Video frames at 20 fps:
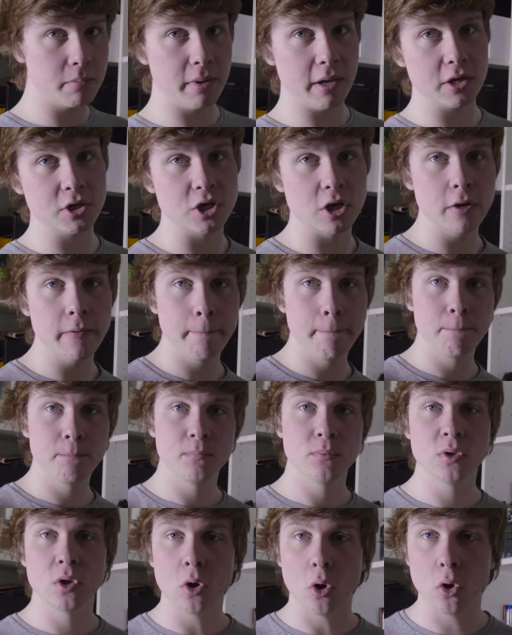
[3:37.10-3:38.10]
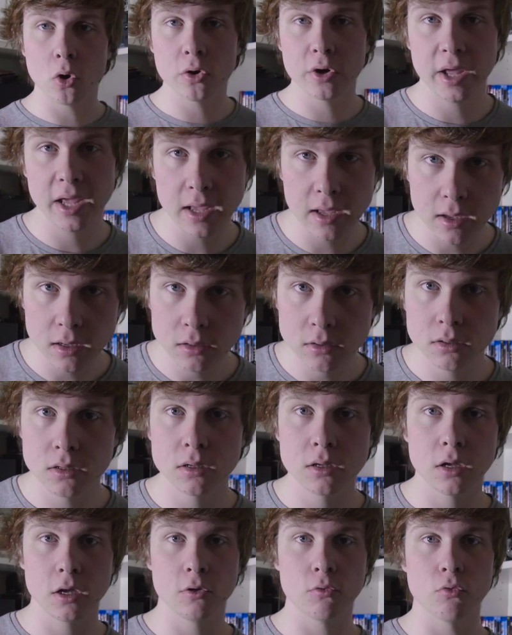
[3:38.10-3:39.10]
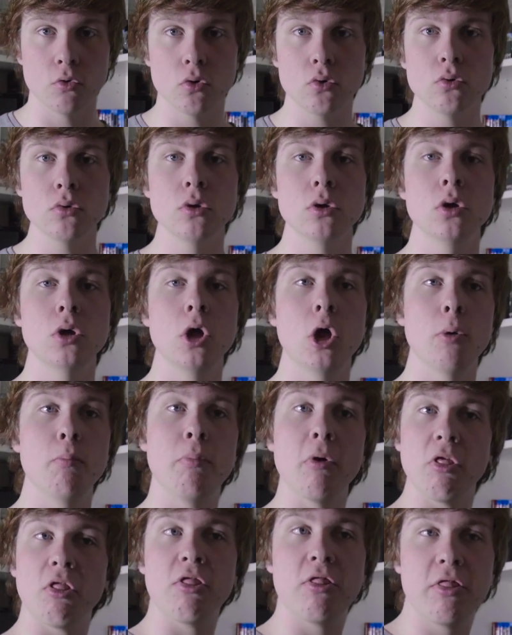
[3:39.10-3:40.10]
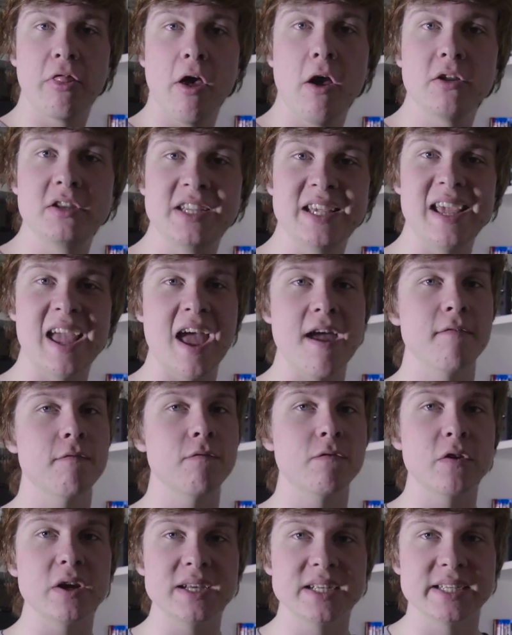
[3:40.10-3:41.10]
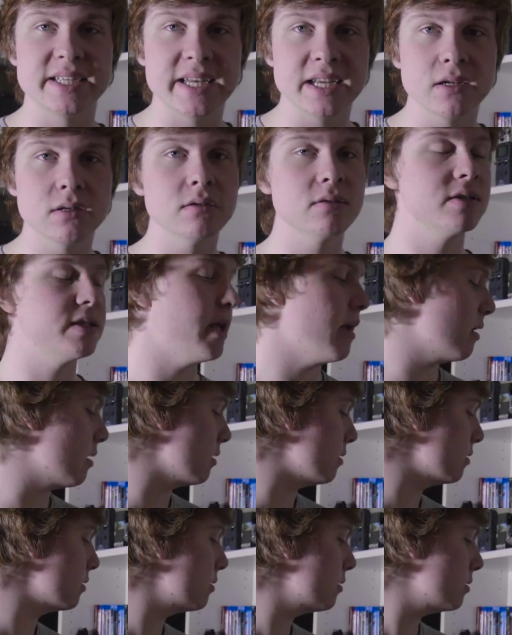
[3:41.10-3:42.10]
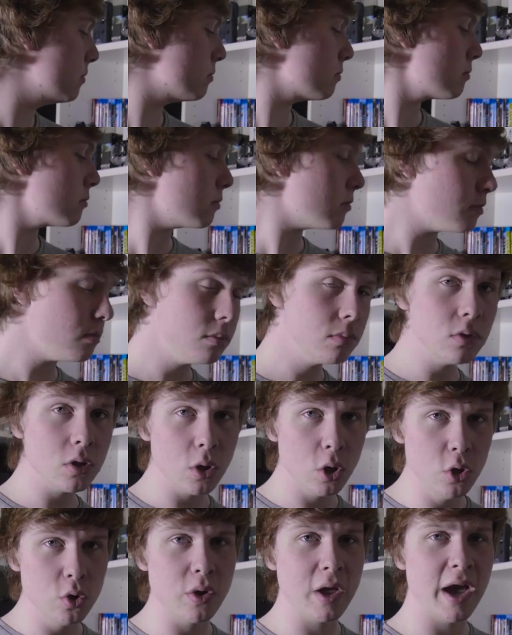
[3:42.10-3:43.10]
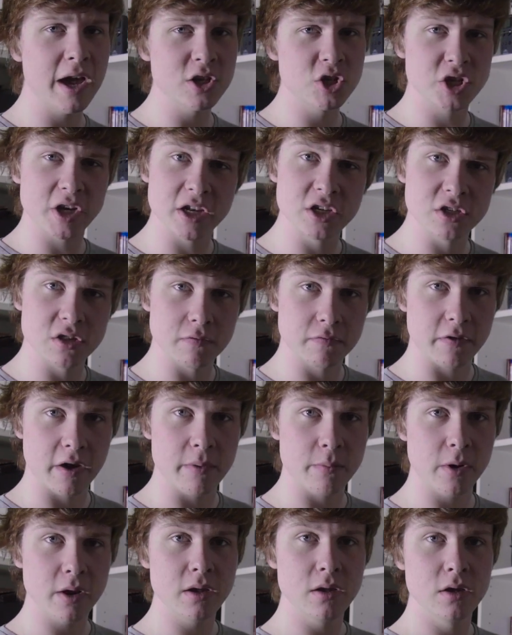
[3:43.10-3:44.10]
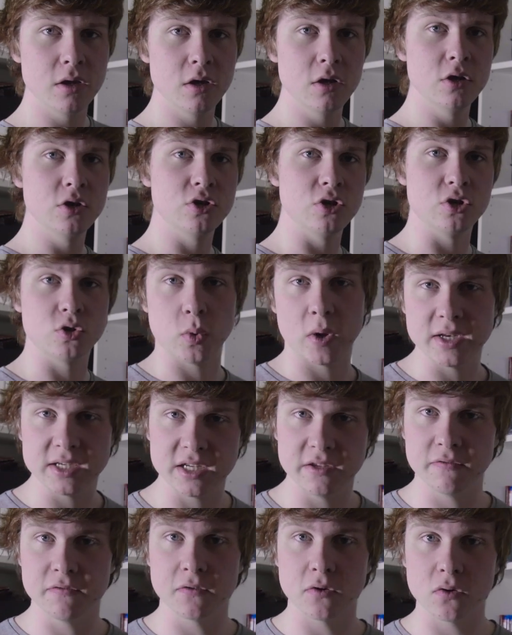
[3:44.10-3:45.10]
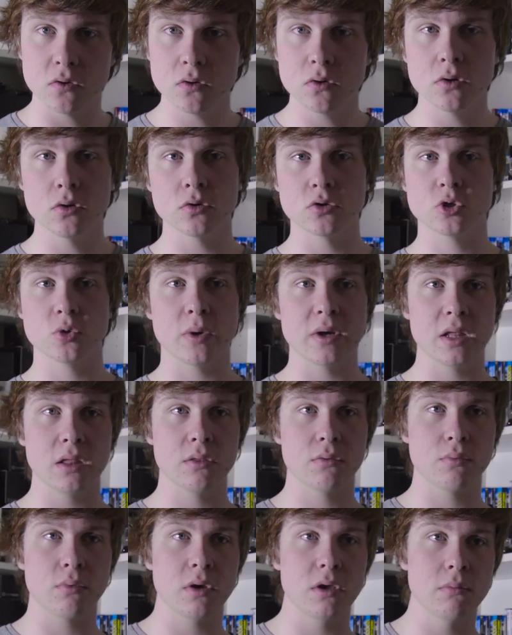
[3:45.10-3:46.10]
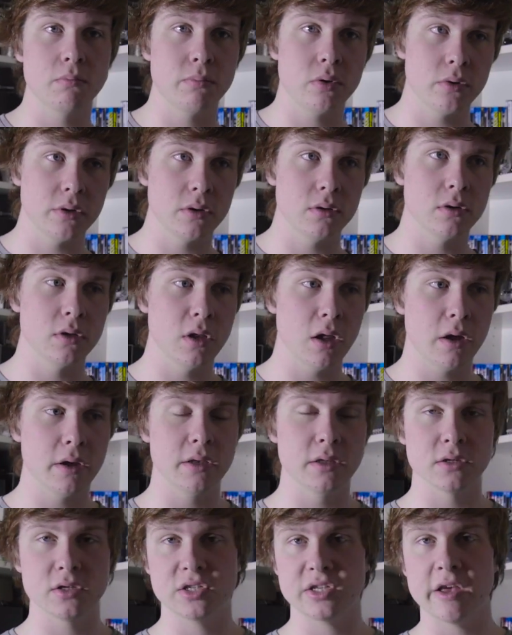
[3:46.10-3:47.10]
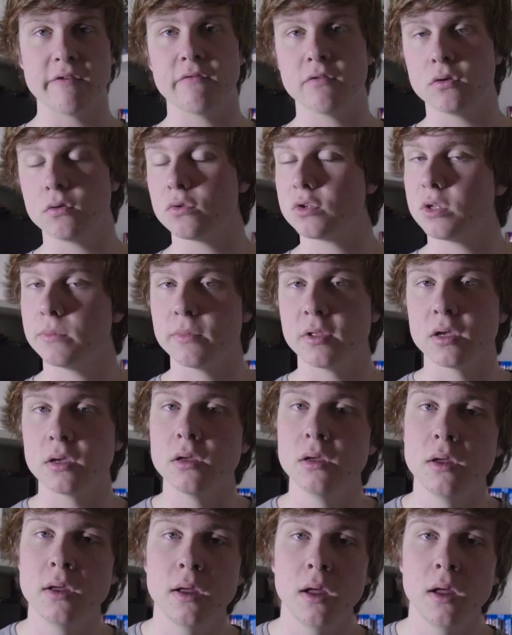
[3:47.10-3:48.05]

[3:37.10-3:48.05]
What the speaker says: a picture on here in RAW, but 30 every single second. You can change the frame rate to 24 or 23.97 or something.